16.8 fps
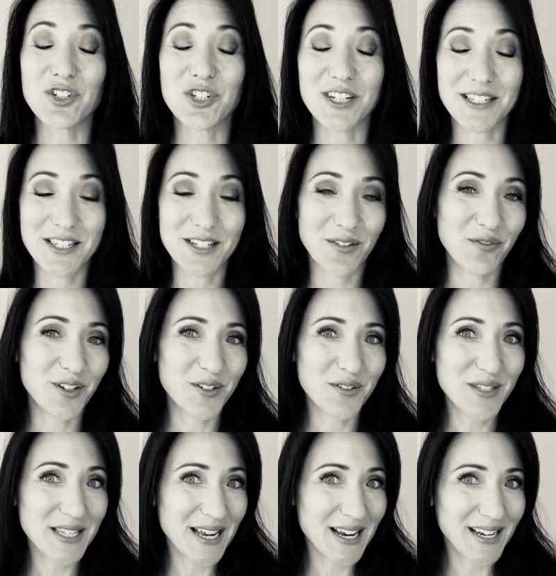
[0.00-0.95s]
just a few
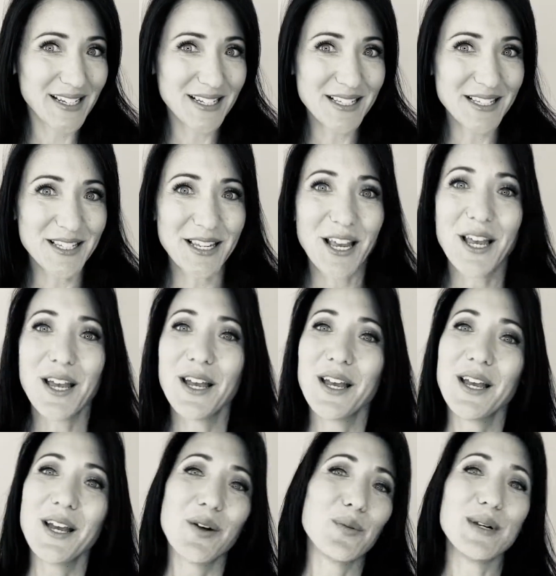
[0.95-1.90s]
seconds?
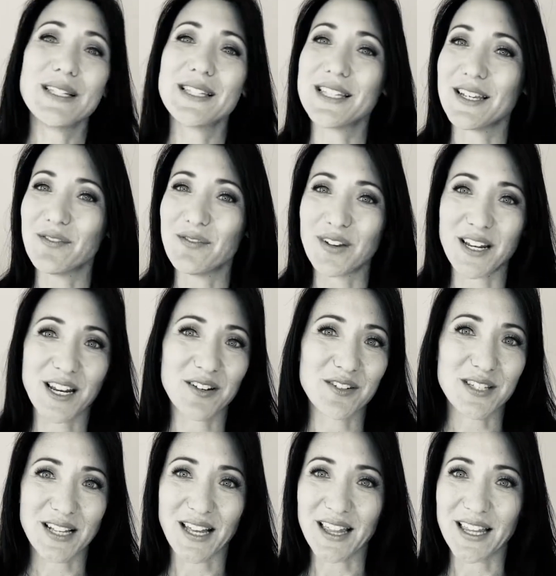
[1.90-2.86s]
We see
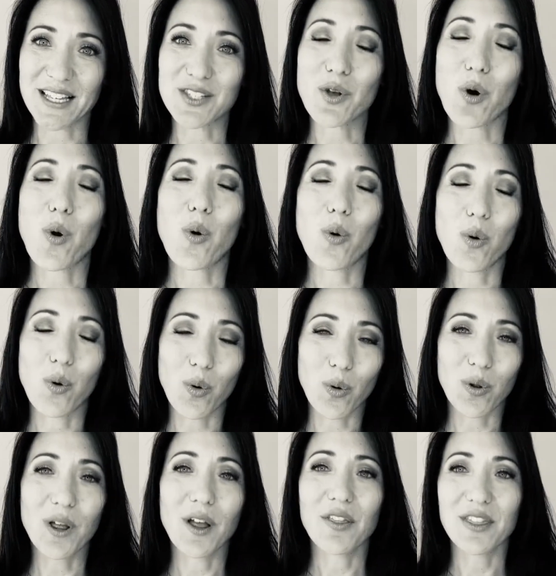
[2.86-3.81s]
videos like this
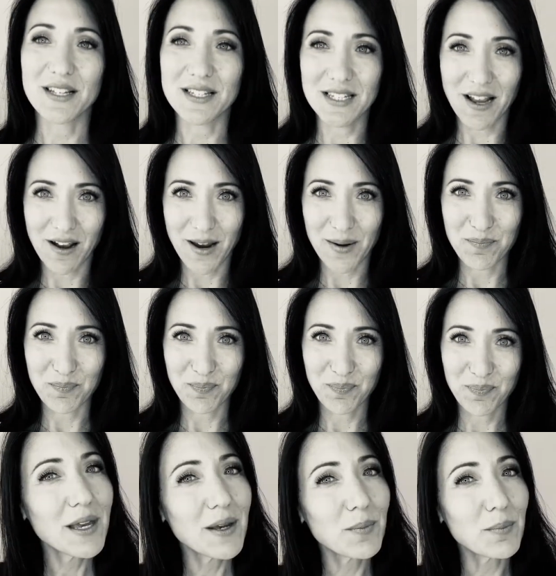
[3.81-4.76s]
all the time.
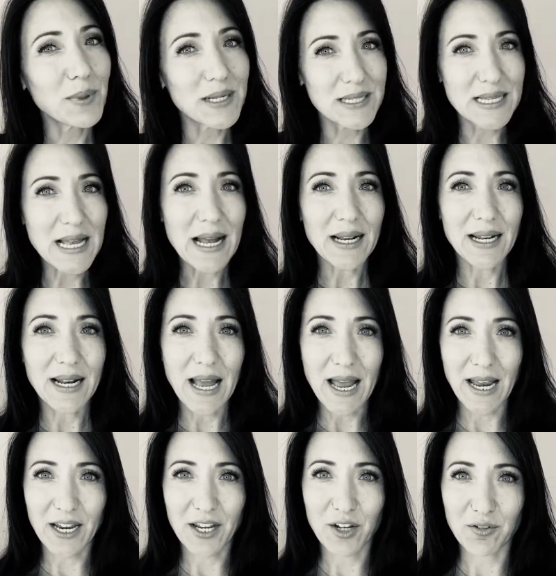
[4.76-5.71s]
But is that an
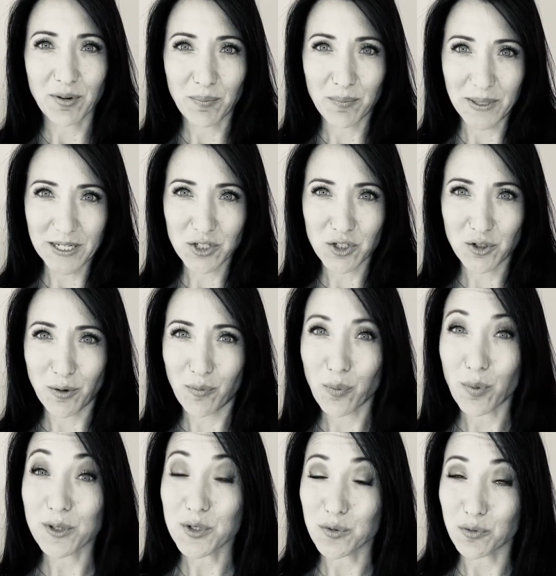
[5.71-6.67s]
accurate picture of
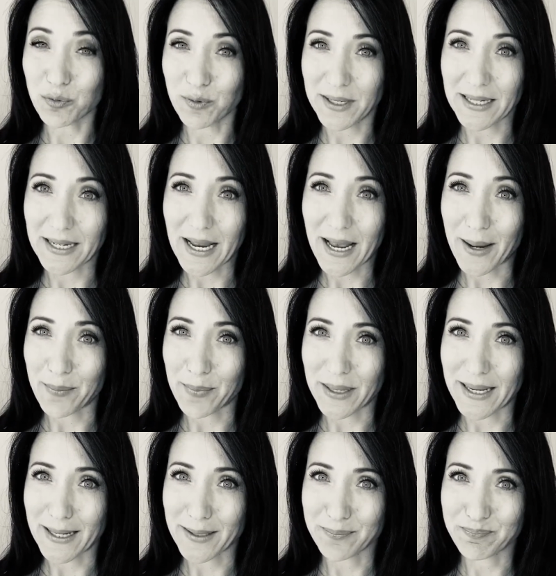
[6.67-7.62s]
what's really
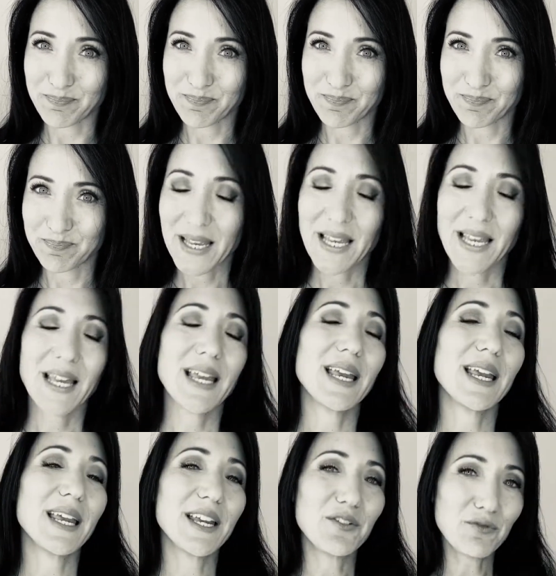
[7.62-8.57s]
happening?
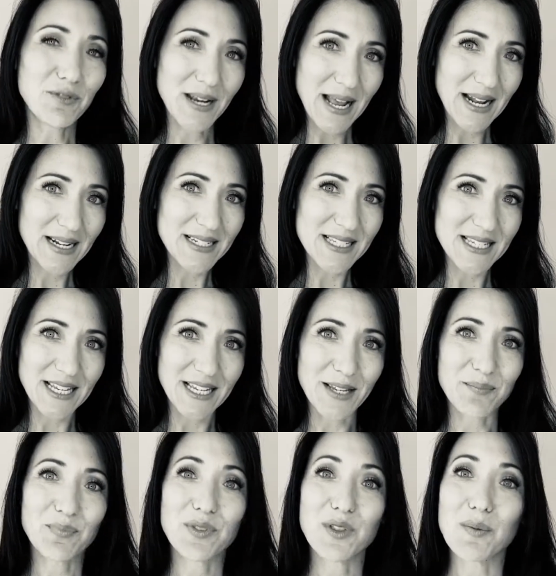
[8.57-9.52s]
In
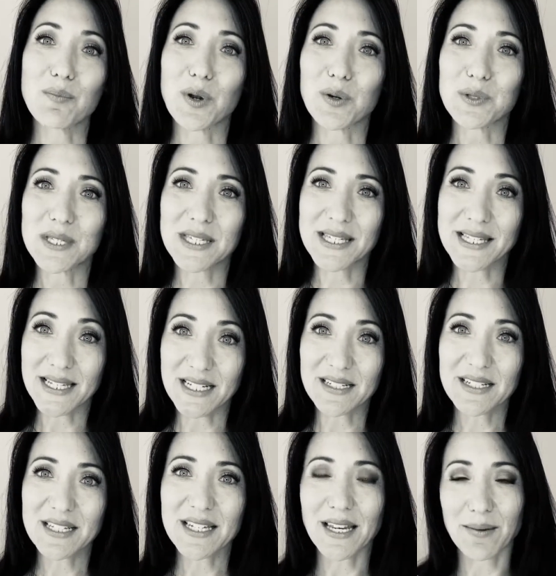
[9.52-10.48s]
reality, the most
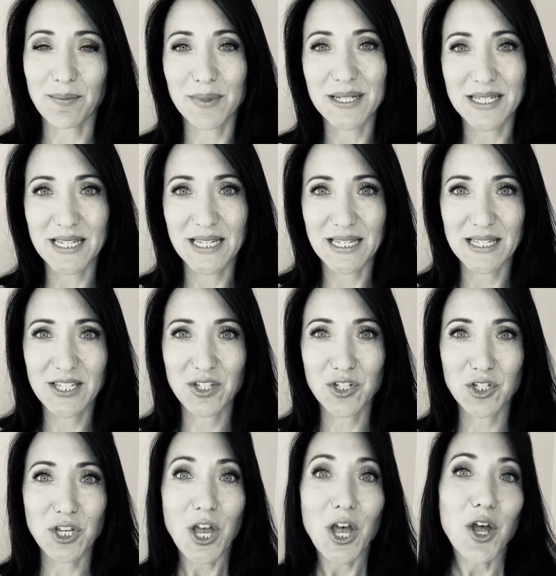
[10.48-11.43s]
skilled
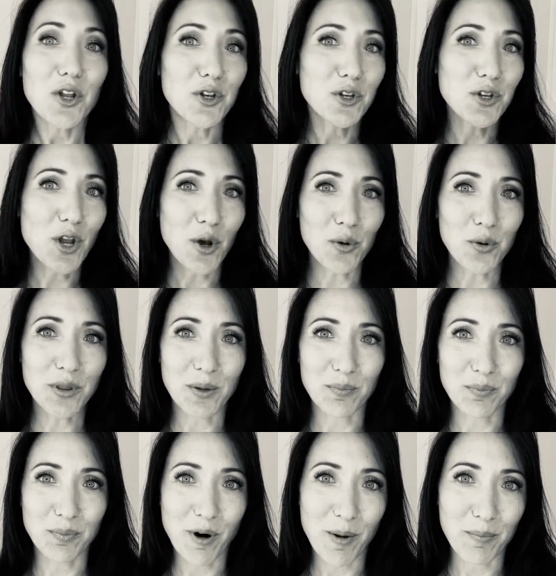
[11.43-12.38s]
hypnotists know
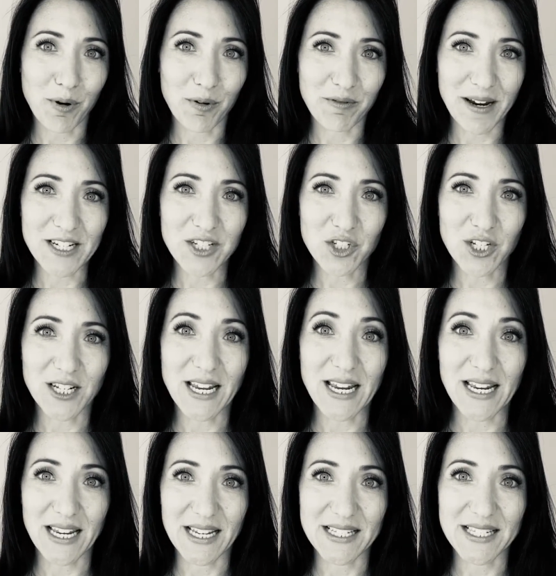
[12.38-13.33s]
that preparation
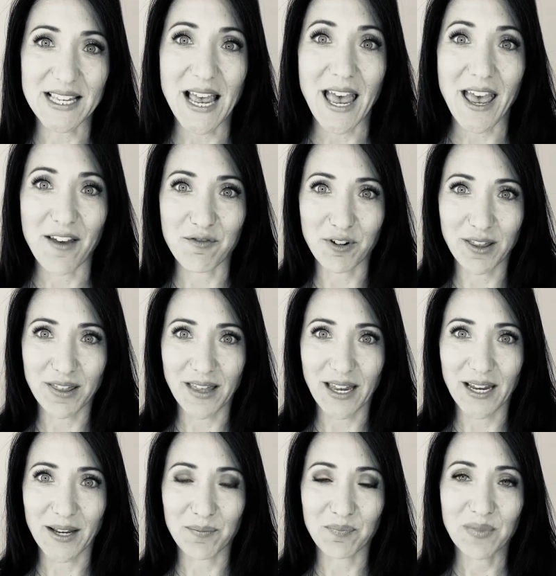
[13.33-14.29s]
is
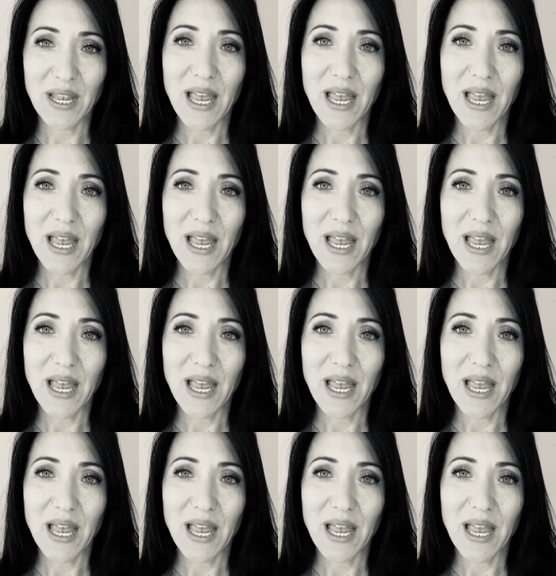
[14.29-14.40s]
everything.